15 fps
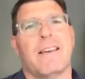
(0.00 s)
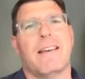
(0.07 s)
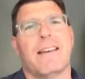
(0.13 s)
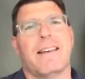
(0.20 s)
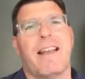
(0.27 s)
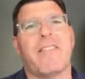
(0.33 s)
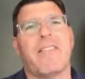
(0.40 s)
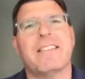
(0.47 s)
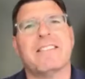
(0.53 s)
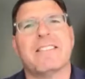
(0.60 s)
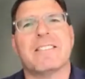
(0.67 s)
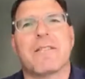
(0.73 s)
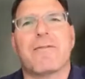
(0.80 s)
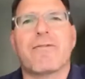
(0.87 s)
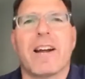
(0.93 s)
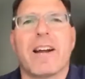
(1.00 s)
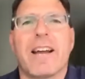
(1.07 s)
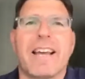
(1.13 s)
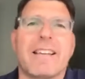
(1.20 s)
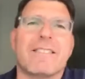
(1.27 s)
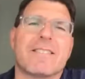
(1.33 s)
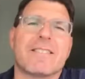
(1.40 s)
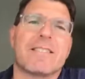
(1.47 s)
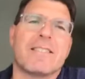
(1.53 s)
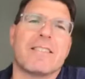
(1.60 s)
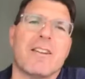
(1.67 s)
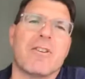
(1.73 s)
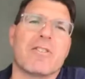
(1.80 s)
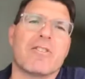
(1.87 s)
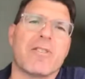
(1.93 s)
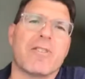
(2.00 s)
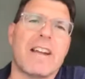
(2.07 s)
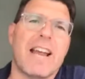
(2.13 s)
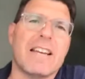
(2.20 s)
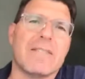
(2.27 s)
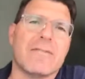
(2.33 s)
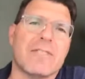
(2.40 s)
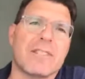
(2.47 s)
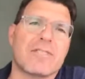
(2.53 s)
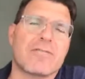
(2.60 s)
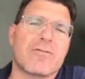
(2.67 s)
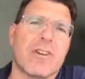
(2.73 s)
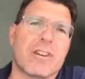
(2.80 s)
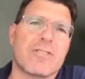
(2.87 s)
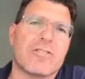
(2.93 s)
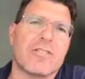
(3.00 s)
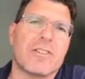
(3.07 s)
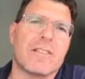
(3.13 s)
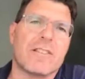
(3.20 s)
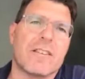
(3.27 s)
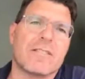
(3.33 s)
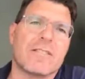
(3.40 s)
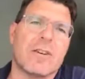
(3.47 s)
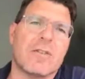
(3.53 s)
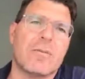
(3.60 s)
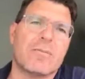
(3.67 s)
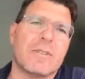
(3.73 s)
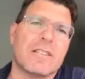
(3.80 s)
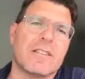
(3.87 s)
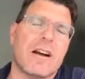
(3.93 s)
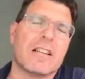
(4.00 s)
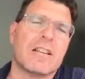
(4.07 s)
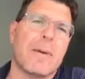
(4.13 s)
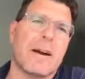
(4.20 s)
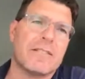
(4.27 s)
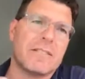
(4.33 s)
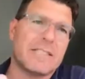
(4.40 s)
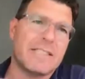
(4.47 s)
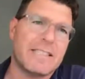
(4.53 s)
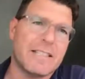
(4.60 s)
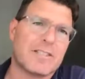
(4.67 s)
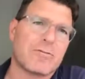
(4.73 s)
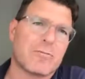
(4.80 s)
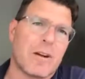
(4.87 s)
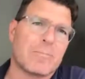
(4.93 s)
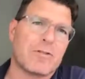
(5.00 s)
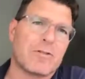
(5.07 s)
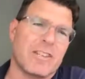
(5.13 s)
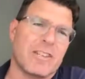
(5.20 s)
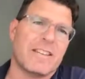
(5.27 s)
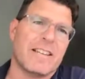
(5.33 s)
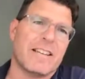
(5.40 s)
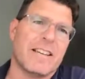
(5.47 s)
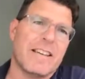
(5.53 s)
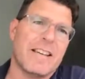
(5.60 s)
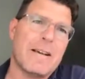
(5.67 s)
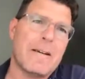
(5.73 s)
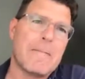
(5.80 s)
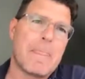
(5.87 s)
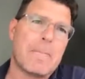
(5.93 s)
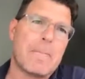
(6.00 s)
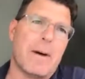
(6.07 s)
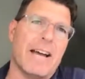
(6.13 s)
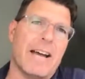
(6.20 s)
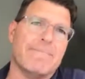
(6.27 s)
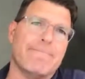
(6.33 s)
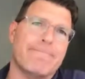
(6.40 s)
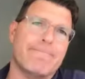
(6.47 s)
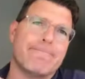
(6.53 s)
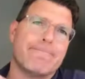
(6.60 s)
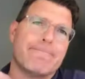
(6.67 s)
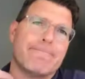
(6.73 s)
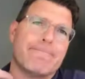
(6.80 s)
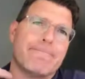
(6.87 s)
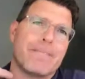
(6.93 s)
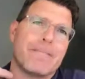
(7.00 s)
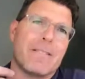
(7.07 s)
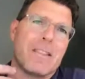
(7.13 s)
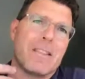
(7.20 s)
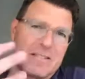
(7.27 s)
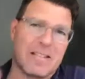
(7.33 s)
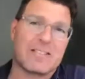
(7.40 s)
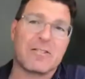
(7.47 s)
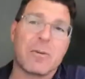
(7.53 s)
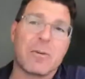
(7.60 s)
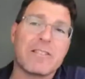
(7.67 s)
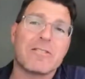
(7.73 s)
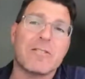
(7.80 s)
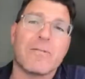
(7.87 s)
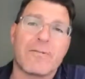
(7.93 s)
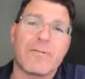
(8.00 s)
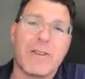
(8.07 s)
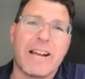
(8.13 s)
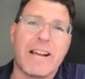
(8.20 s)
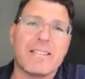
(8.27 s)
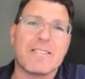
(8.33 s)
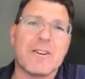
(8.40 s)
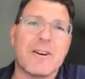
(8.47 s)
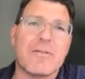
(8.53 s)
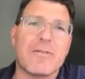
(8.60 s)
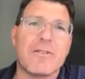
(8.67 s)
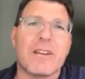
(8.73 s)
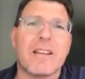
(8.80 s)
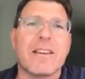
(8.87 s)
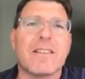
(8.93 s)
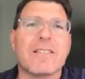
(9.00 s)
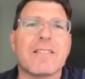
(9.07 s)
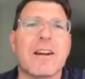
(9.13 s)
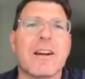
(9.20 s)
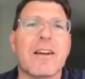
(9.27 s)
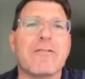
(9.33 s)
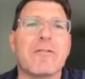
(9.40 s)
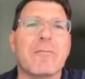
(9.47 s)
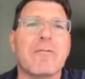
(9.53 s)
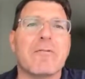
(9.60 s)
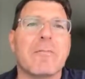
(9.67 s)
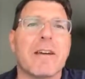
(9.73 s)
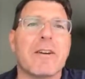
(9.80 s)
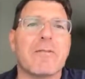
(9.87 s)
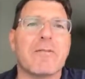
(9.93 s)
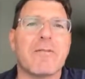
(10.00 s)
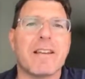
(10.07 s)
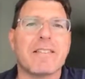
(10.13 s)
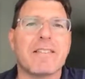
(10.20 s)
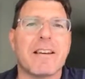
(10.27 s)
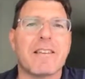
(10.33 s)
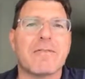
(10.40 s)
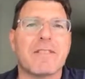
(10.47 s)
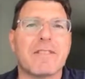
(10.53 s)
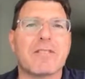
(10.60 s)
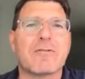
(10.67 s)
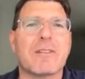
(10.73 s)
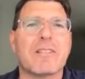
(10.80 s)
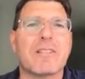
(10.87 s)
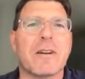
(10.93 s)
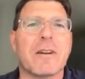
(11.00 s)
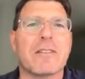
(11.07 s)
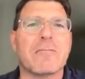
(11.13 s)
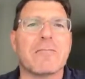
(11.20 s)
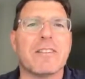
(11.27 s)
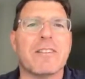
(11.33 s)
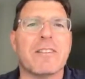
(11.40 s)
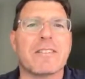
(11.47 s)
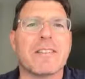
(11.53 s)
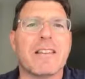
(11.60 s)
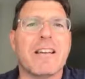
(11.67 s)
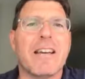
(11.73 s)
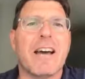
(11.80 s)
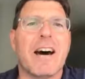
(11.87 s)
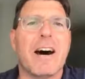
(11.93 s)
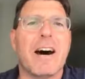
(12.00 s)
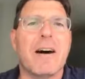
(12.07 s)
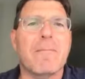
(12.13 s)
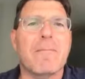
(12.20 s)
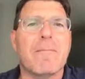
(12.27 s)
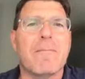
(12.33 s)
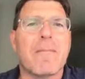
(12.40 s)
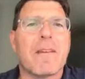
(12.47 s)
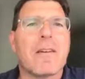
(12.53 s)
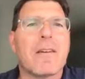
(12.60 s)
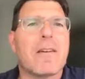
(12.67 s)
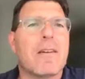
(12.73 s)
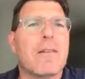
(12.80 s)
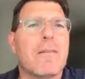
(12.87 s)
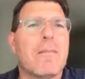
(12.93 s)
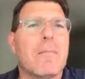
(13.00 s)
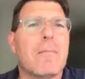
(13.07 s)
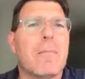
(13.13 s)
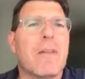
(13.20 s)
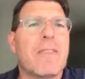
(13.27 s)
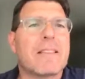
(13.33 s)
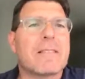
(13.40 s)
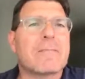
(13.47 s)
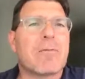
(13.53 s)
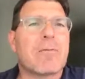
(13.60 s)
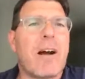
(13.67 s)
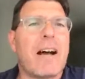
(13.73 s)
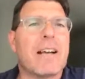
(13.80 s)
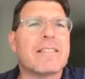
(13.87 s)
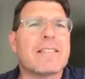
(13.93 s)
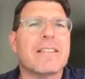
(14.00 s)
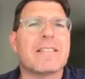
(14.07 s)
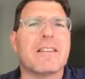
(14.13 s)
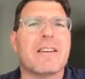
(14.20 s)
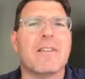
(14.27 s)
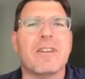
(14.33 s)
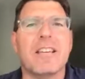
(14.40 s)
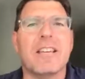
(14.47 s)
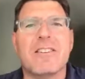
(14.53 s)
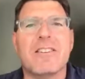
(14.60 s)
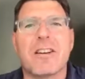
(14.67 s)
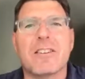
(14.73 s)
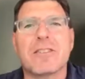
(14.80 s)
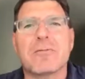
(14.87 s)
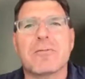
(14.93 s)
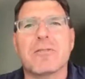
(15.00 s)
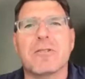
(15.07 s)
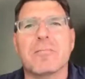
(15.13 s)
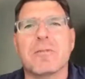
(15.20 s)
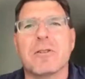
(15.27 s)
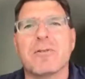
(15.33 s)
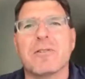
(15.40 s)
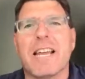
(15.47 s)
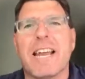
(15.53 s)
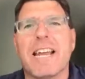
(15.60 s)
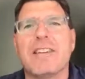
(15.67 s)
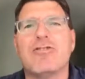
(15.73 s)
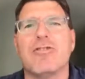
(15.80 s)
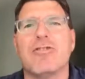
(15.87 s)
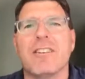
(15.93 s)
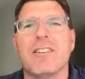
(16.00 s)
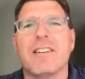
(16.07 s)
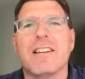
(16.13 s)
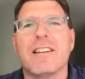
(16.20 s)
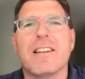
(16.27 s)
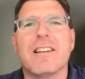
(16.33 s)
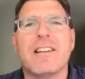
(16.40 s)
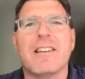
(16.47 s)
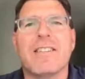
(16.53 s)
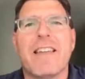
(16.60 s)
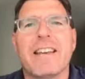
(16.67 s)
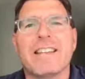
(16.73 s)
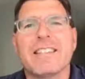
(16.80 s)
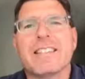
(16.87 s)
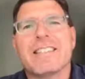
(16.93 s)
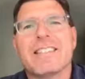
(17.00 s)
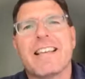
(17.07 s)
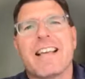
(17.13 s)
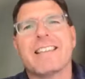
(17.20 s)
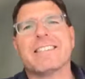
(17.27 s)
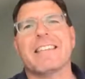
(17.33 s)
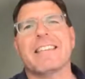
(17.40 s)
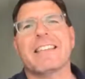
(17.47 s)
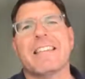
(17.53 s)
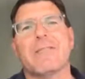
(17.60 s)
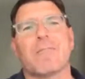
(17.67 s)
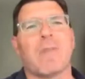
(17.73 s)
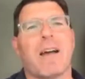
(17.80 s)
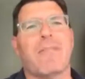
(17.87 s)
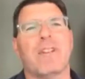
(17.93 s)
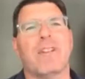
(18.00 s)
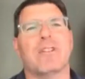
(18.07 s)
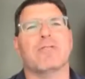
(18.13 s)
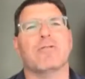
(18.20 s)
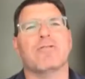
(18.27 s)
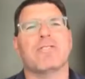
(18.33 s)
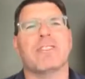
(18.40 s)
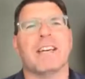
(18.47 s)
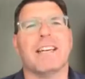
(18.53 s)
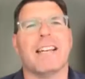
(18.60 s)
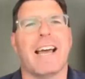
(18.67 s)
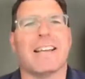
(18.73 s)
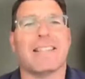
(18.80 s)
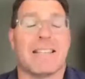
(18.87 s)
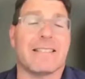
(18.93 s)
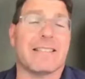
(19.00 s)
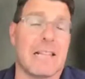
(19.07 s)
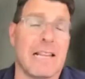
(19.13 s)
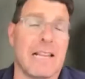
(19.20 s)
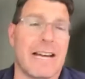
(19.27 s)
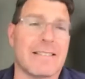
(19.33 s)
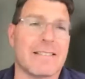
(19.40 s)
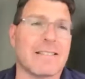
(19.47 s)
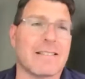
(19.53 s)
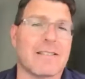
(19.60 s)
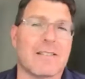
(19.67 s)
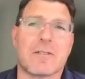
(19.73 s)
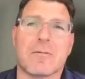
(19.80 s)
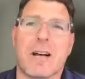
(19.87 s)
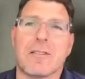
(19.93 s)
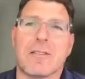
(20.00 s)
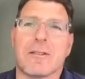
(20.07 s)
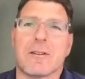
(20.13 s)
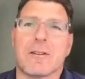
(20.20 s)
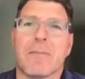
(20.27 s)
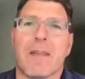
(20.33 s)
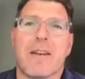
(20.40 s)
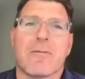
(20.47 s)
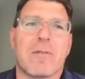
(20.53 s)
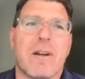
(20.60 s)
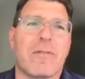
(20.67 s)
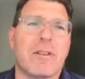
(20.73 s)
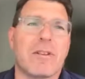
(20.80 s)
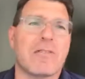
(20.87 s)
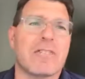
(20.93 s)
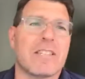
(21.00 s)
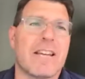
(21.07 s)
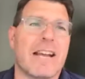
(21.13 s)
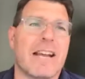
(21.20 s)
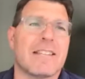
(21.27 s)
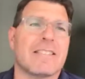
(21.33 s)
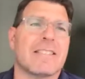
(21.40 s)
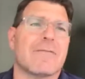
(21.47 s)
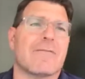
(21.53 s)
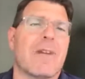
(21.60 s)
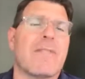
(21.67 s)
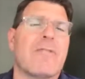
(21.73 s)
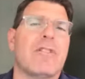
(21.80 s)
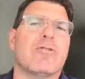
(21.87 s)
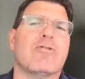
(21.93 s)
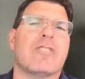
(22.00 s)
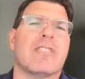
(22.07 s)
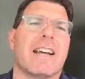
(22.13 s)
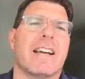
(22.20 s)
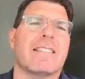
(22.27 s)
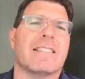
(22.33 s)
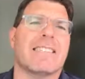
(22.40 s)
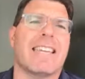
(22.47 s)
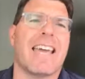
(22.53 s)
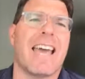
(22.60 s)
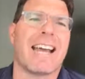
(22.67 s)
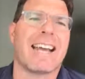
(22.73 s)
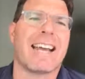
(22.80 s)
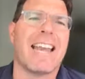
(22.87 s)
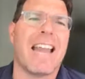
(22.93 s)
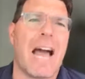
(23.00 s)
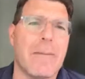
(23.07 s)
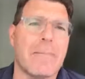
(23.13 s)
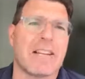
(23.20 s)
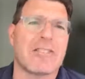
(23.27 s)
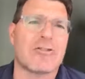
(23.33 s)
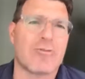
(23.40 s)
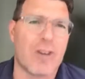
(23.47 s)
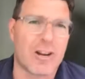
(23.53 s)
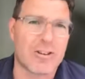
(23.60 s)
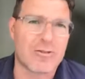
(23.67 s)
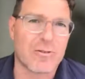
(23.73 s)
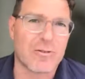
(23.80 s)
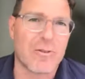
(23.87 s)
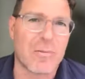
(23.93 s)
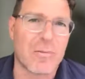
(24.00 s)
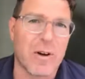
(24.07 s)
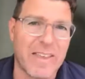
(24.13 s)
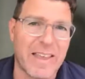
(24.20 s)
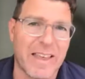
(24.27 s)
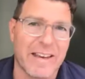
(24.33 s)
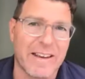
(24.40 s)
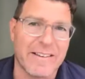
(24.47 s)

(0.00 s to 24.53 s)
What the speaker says: Now, this is a phrase, creative destruction. So we talked about disruption, but this original phrase, so if you can, sorry, I have to move my own face out of the screen so I can read this. But this process of industrial mutation that incessantly revolutionizes, it's a lot to swallow here, revolutionizes the economic structure from within,